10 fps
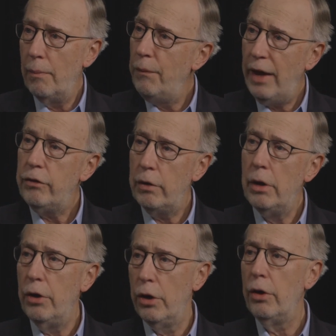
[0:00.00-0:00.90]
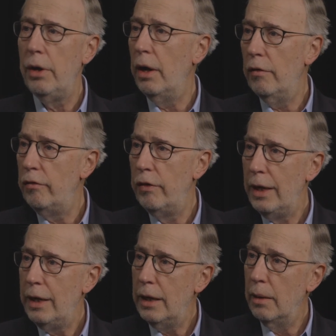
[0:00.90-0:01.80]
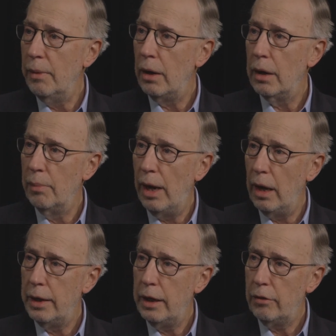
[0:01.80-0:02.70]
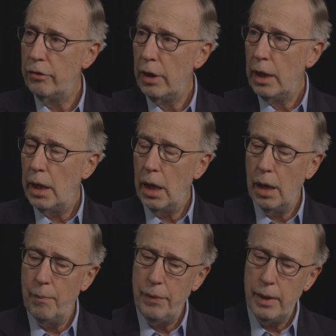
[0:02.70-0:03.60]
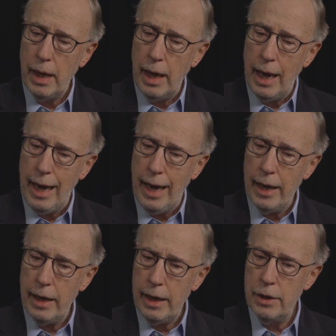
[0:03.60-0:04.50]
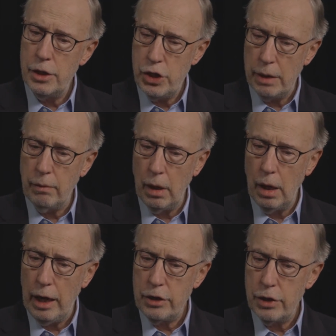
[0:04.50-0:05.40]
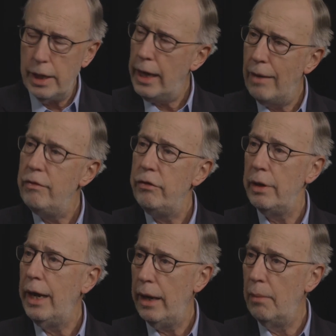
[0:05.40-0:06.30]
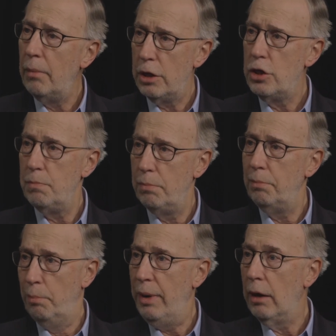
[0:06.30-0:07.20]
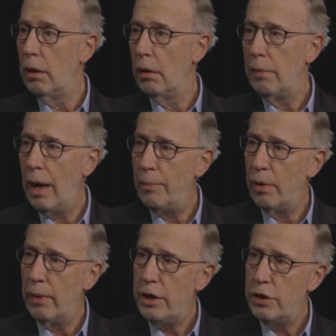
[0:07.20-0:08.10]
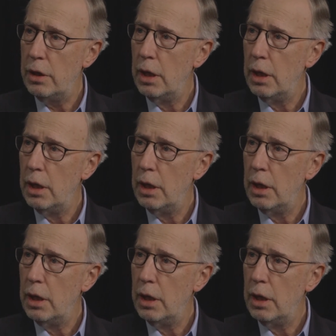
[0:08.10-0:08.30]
That's unheard of in American politics. And in the general election, they obviously had a much bigger operation,